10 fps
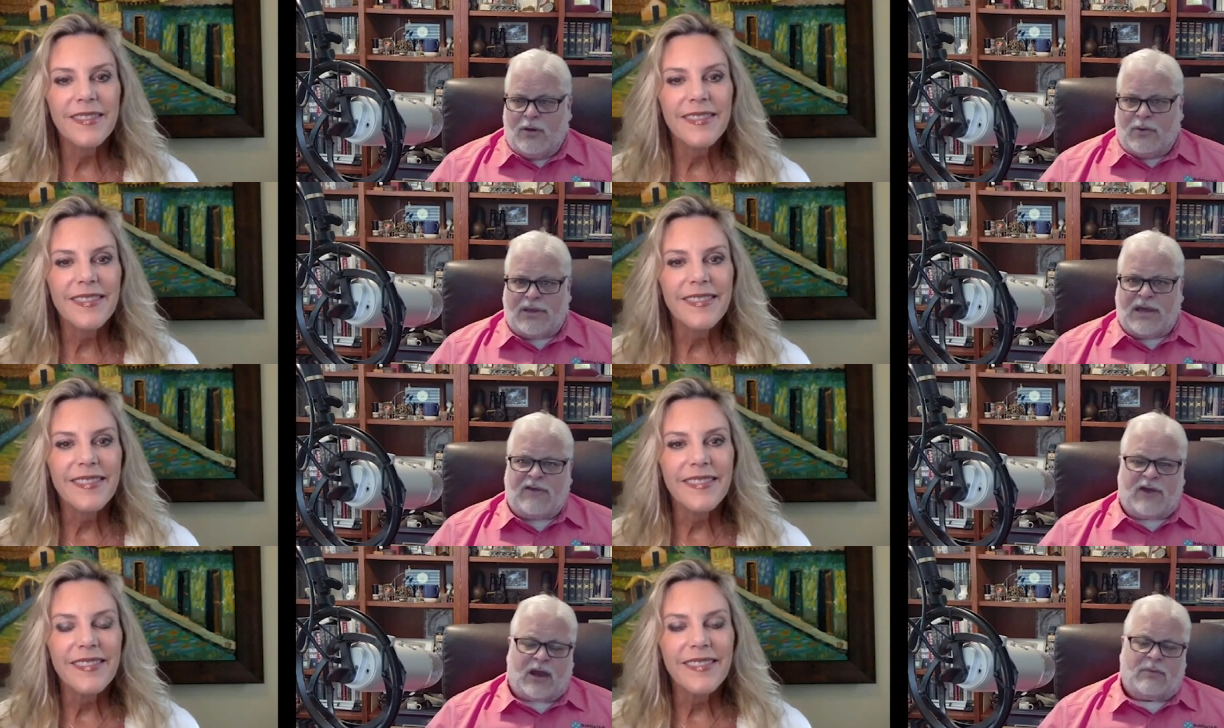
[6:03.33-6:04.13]
Speaker 1: we
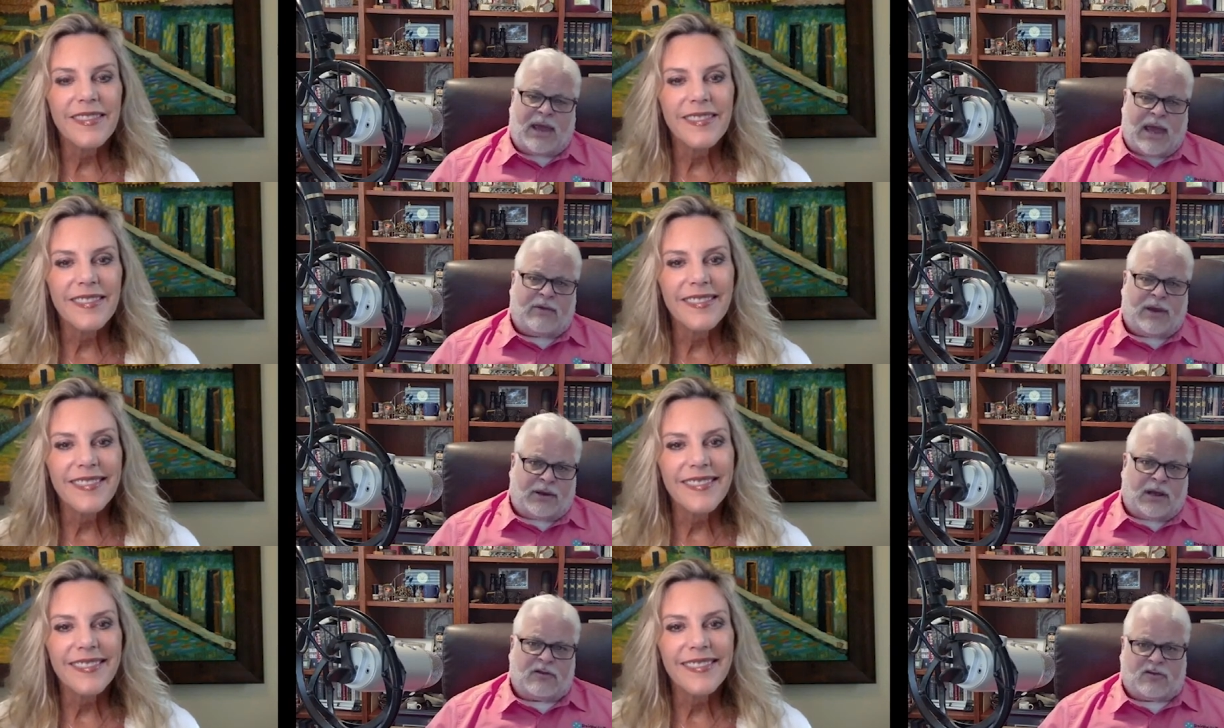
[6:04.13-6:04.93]
teach you how to be angry
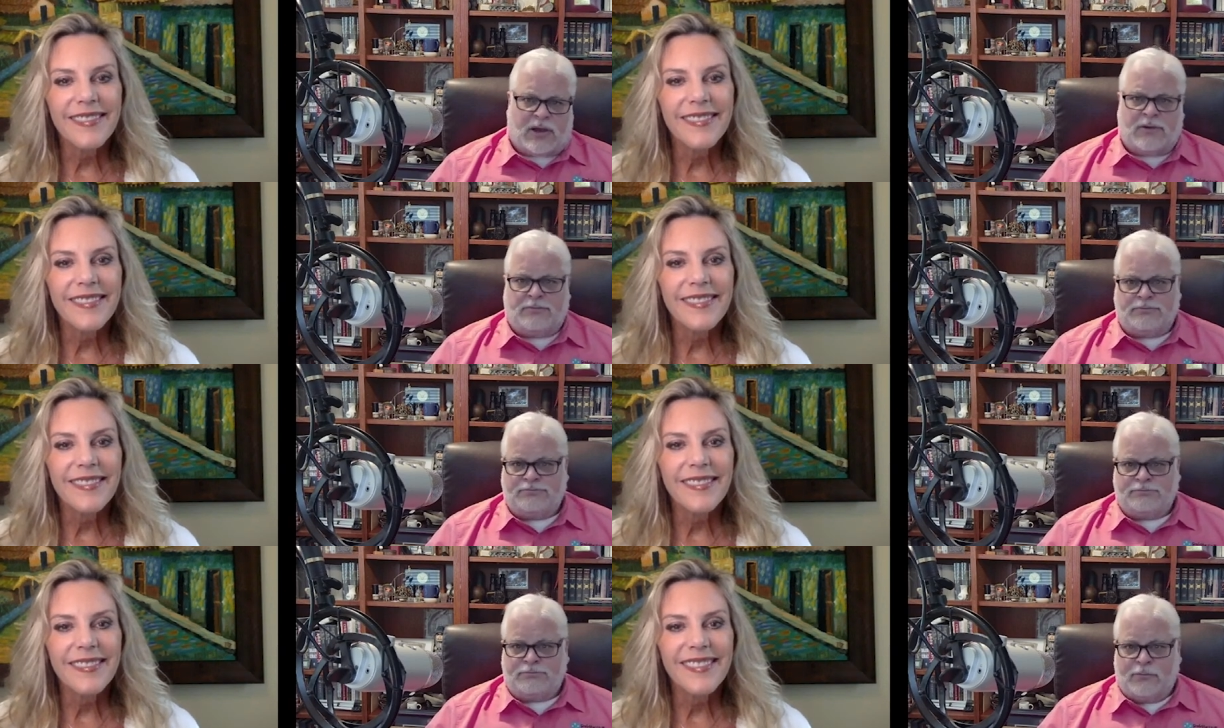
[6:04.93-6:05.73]
and not sin.
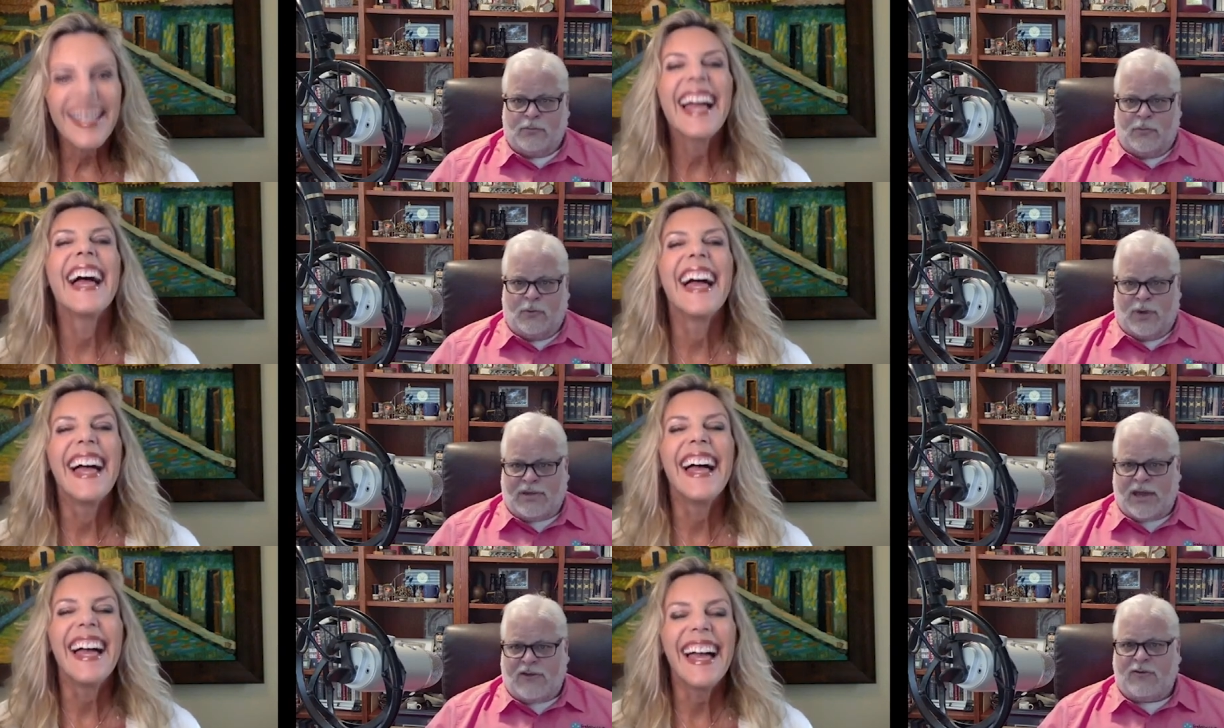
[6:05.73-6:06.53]

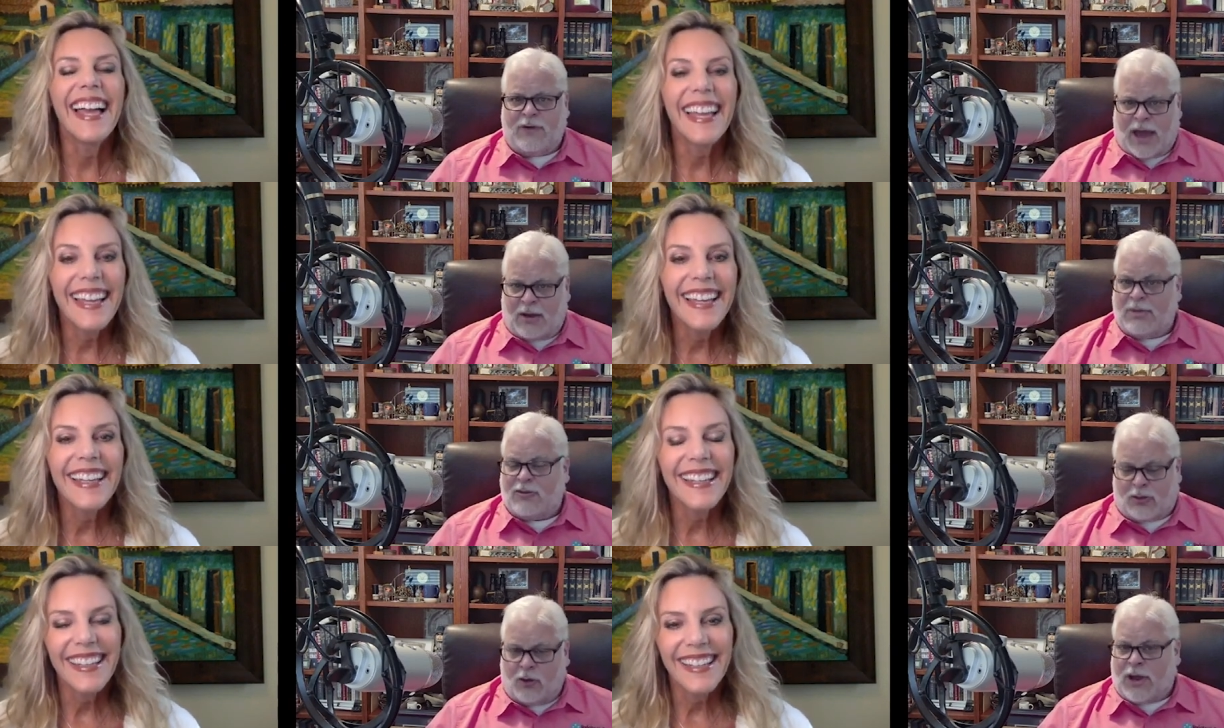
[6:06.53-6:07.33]
We teach you how to be
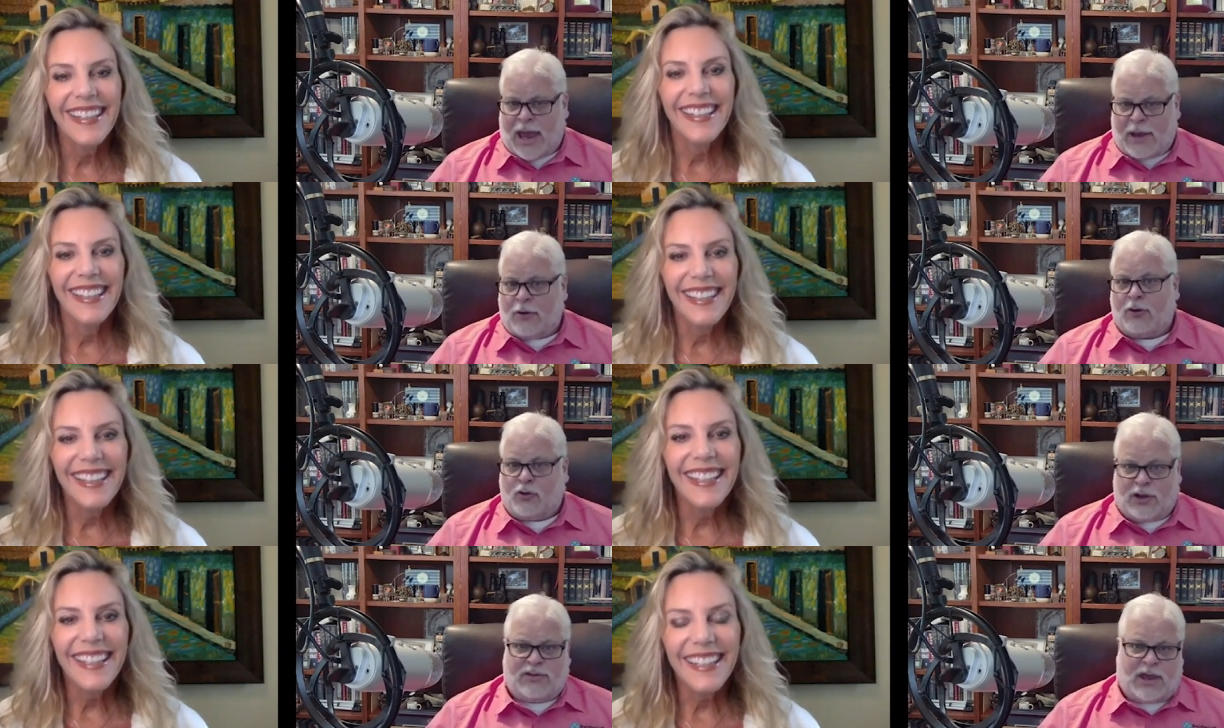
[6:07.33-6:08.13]
slow to anger,
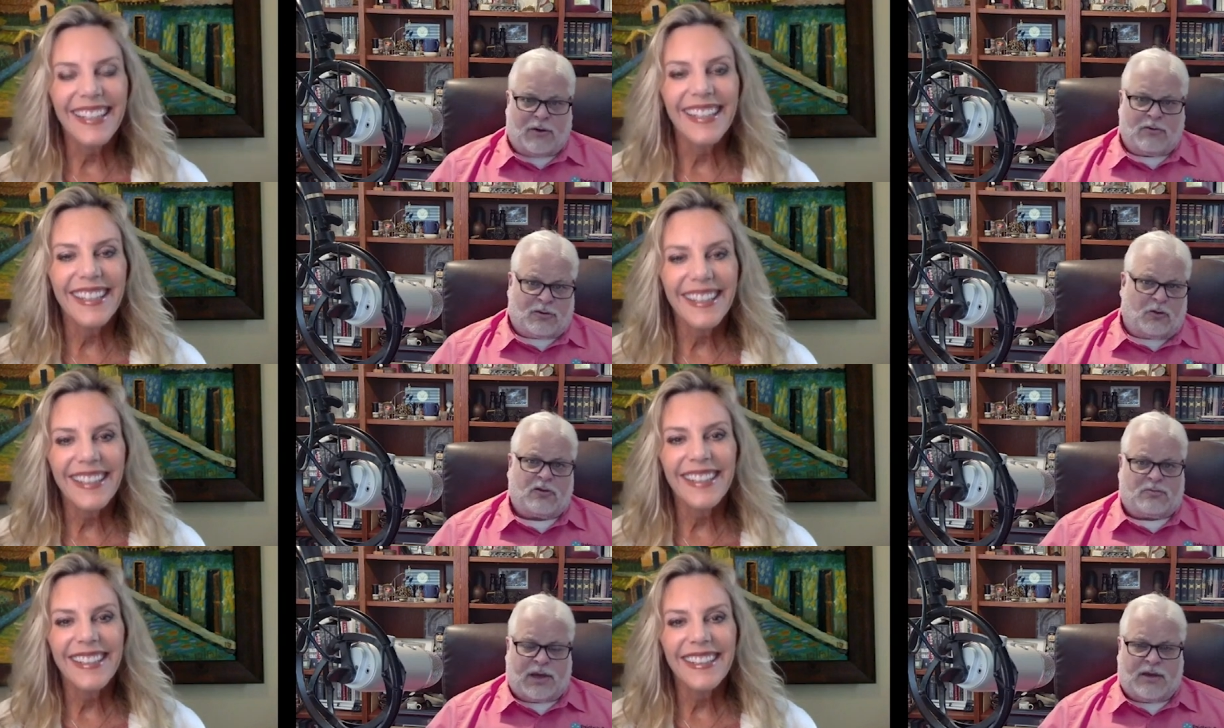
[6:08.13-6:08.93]
quick to hear, and slow
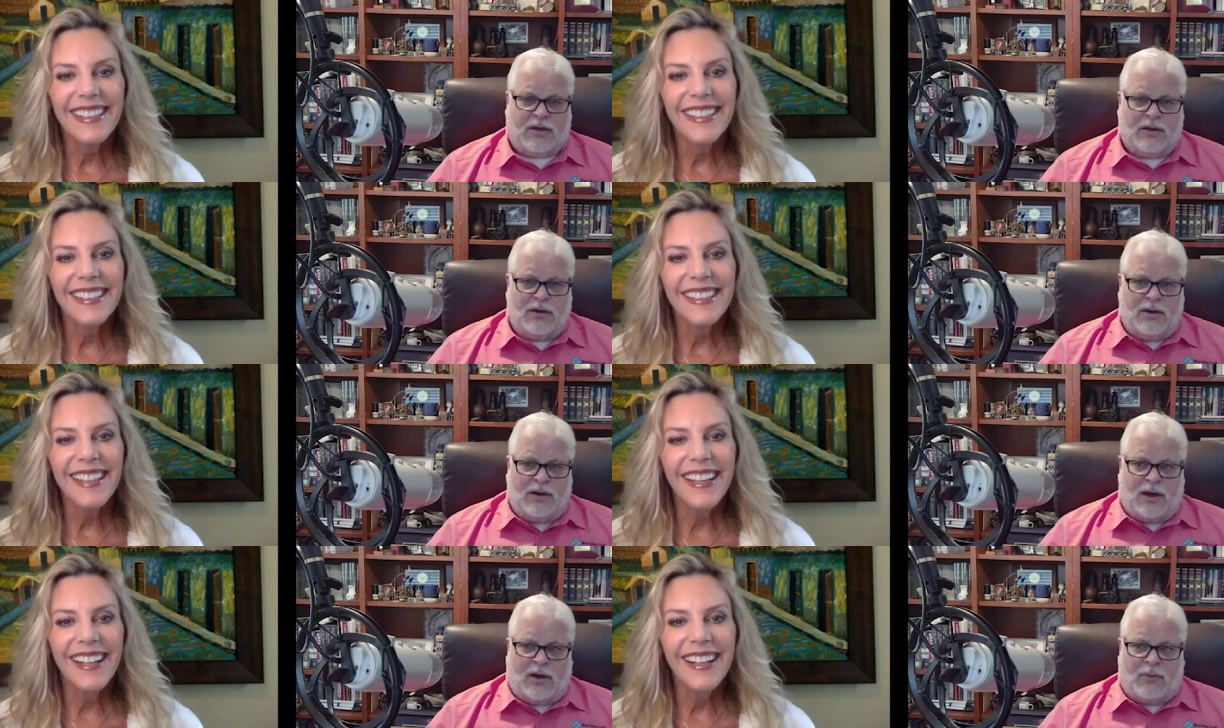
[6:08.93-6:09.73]
to speak.
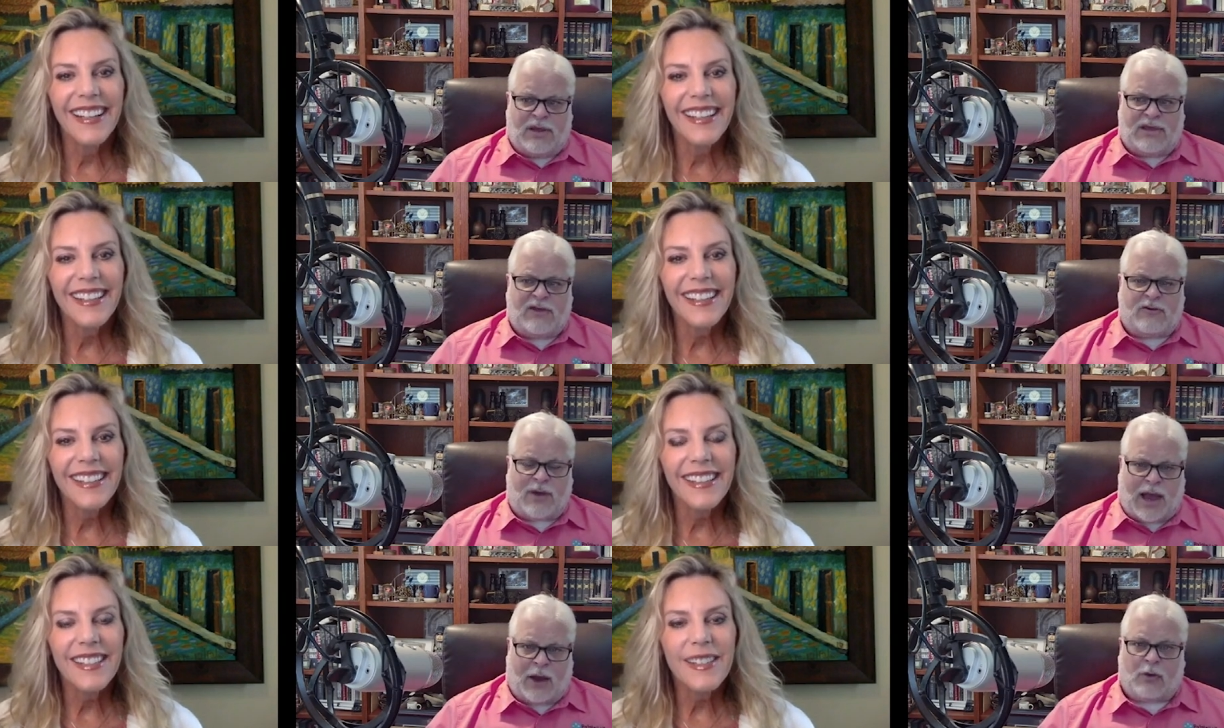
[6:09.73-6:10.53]
Uh, we teach
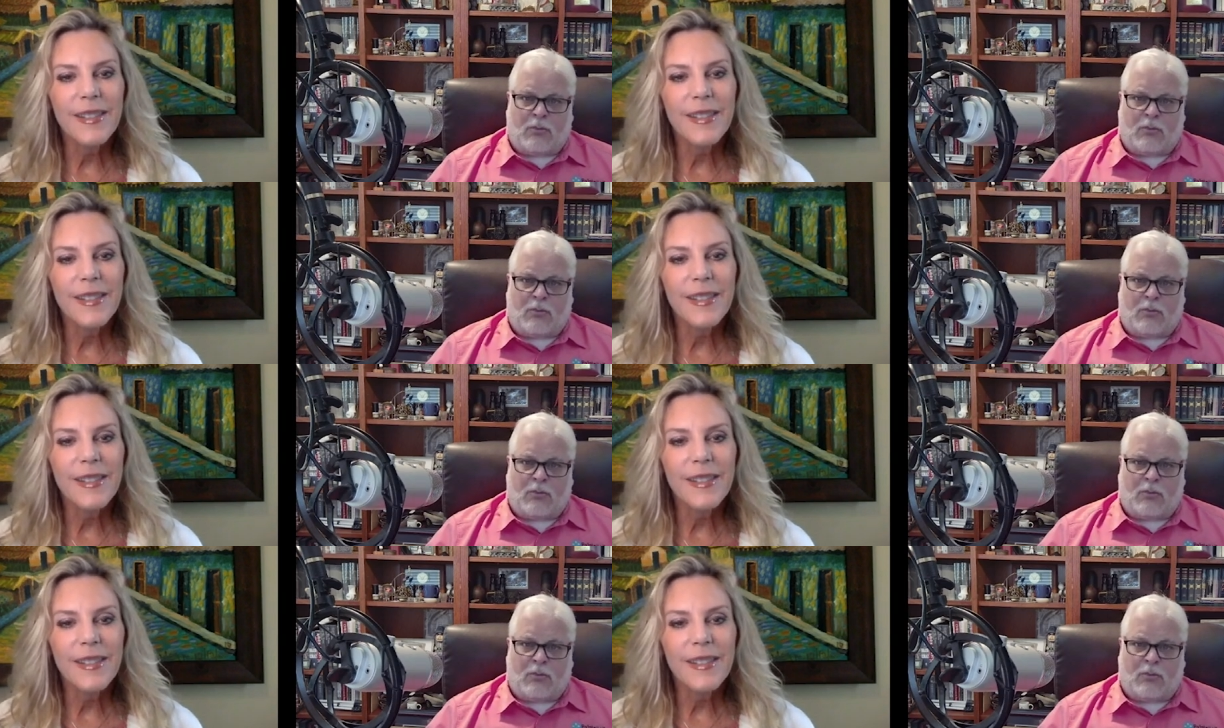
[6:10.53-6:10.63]
you how to